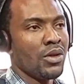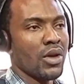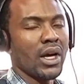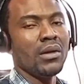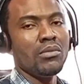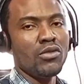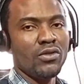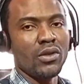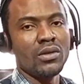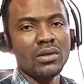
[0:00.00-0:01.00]
you can
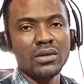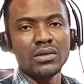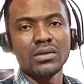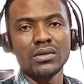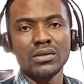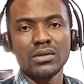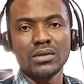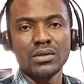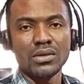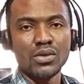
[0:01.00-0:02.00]
move on
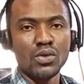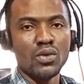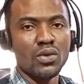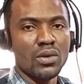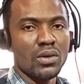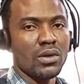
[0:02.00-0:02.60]
to